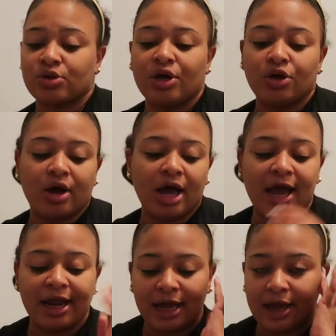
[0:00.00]
so we're gonna go
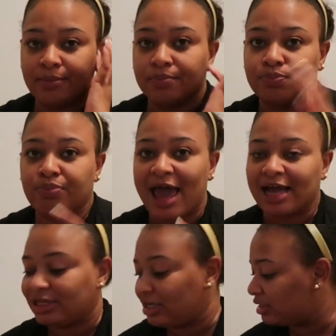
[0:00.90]
ahead and
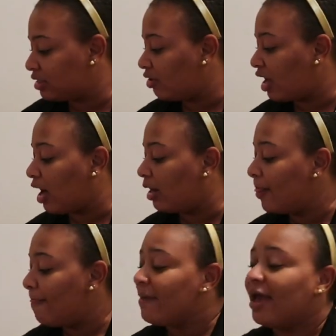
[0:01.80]
pack these now,
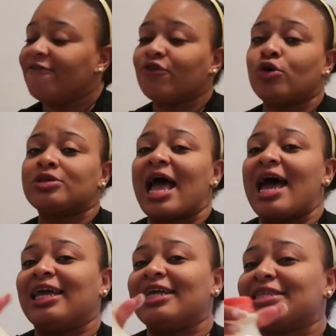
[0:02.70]
y'all. And of course I
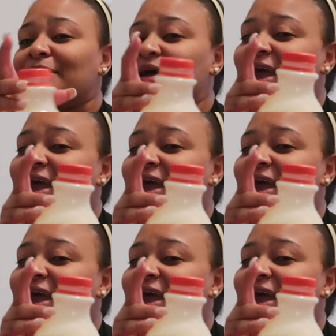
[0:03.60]
had to get some